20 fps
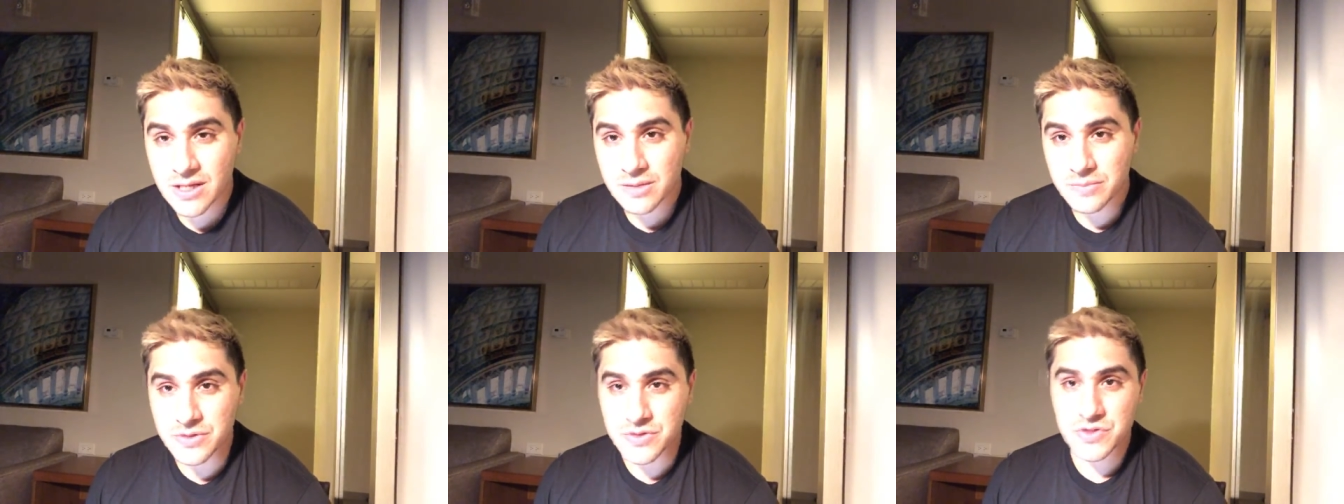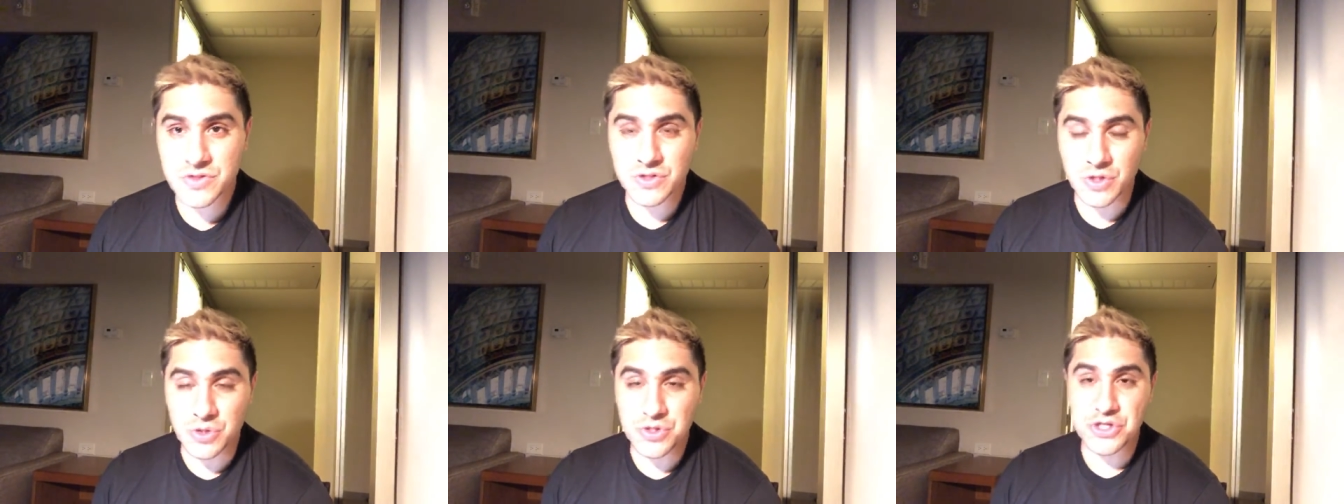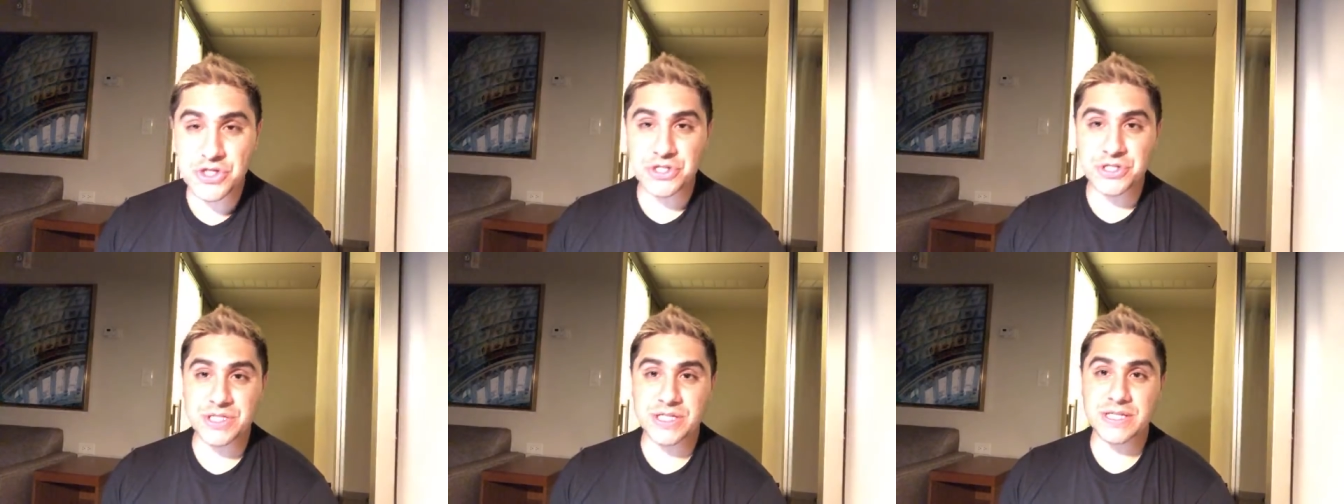but
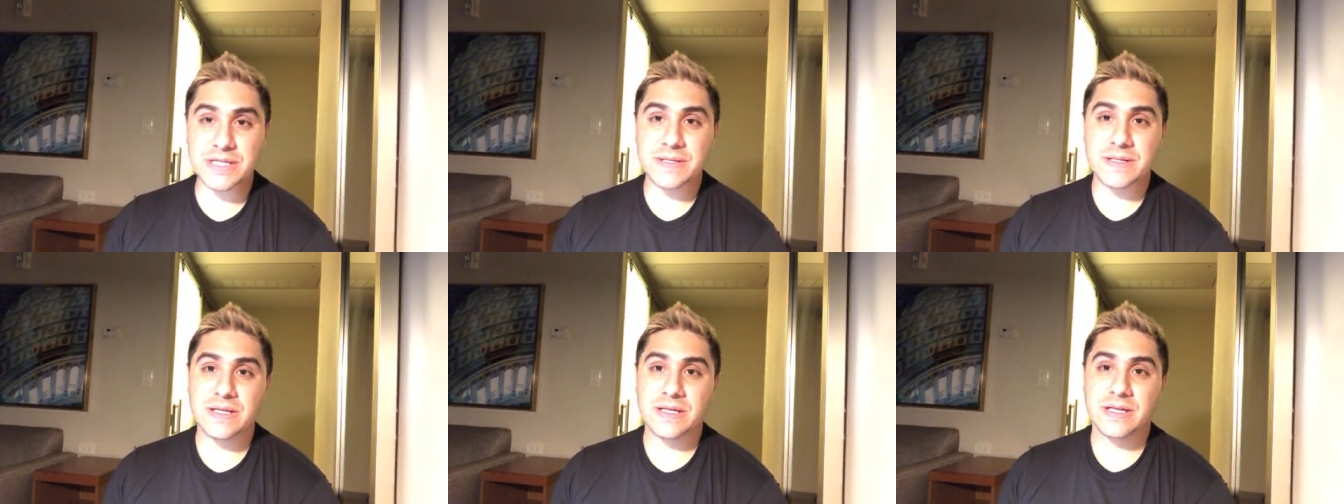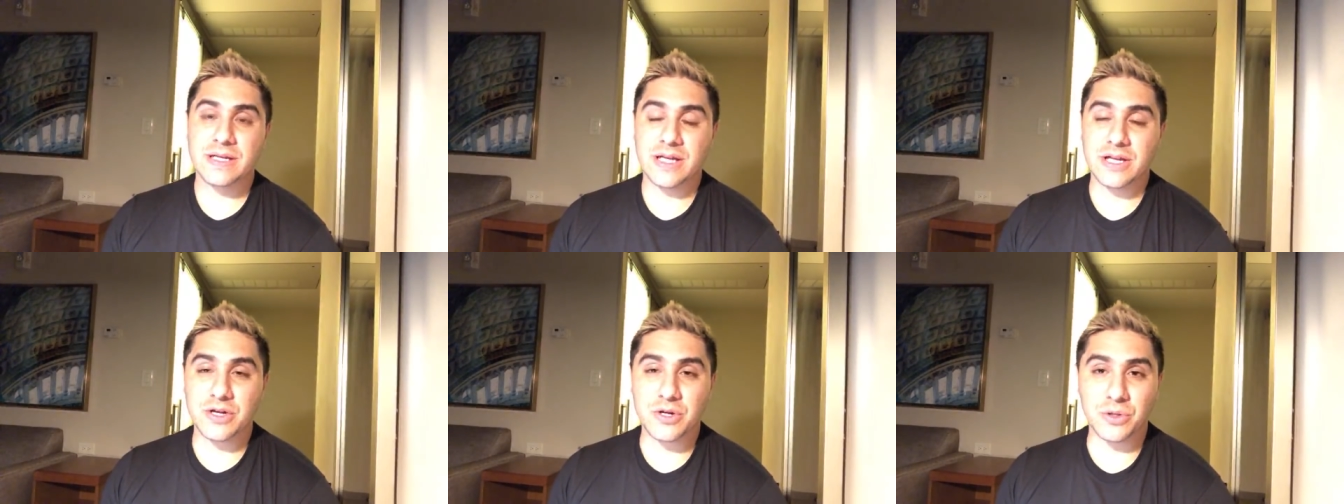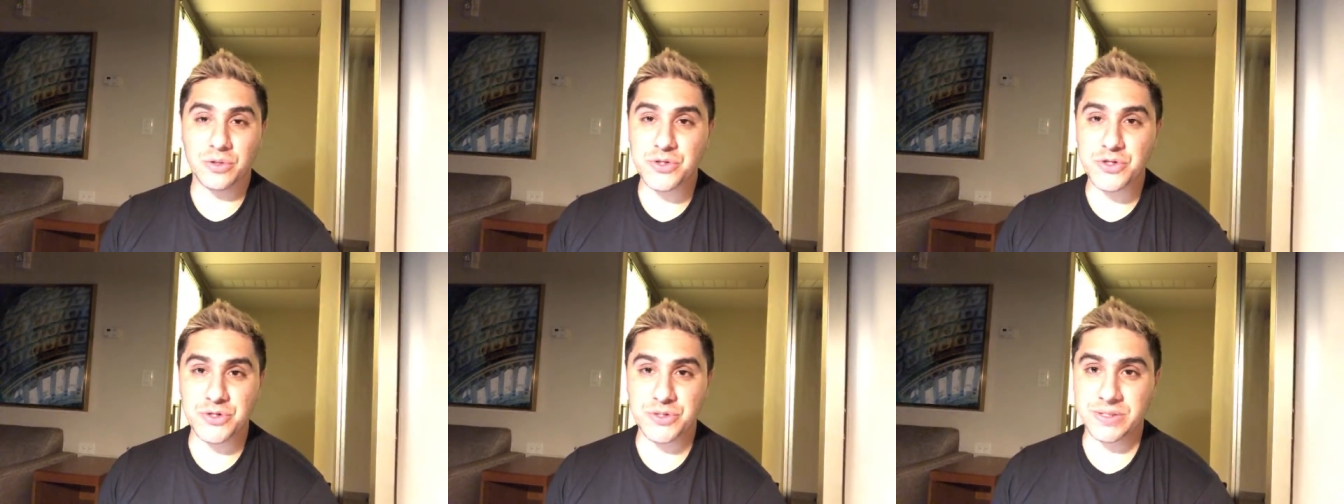socially and
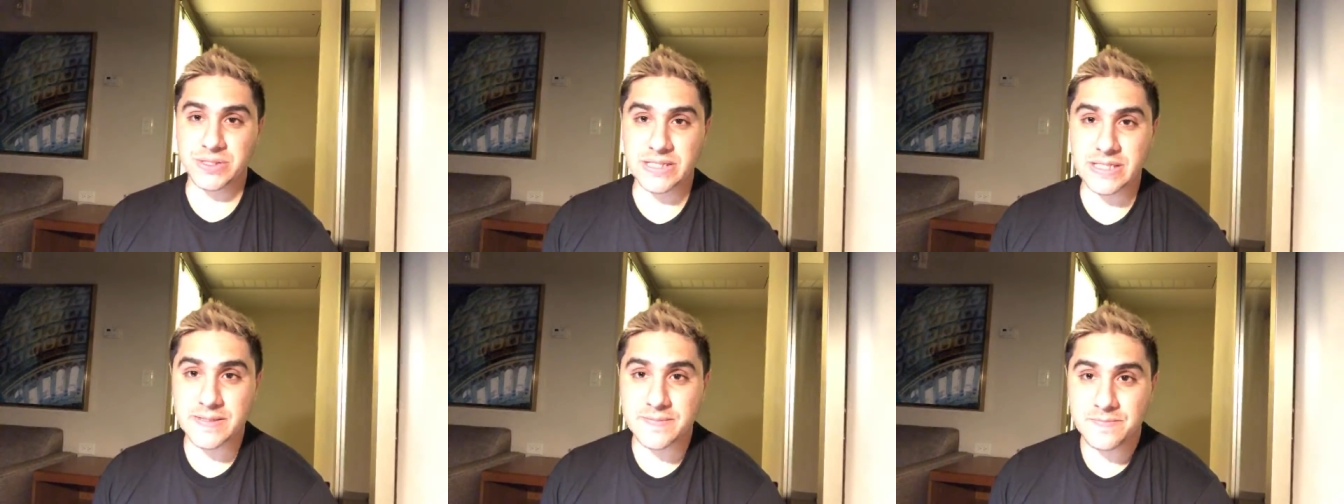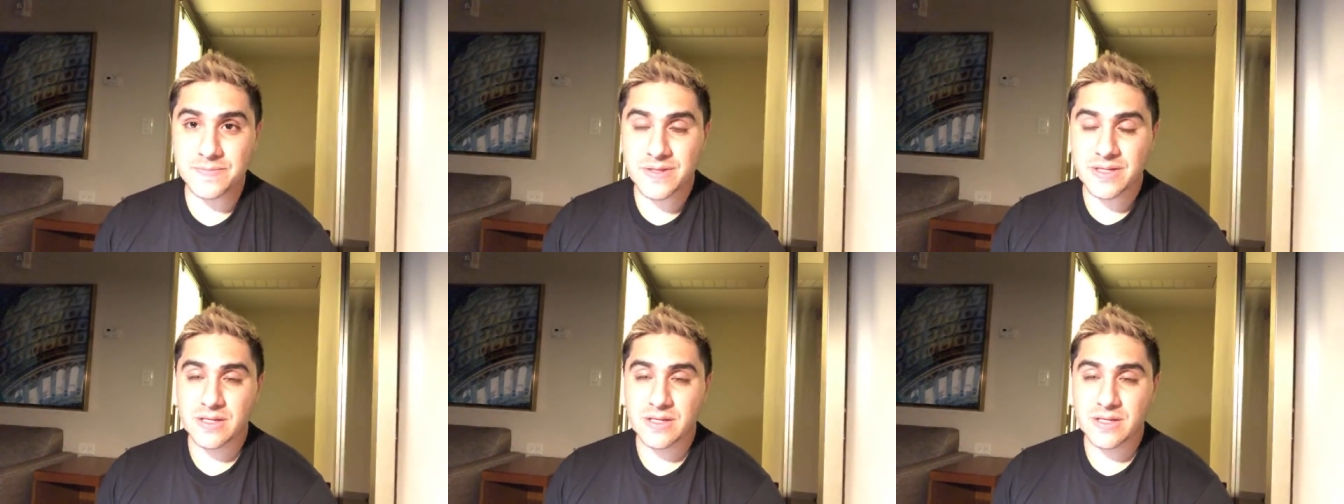culturally,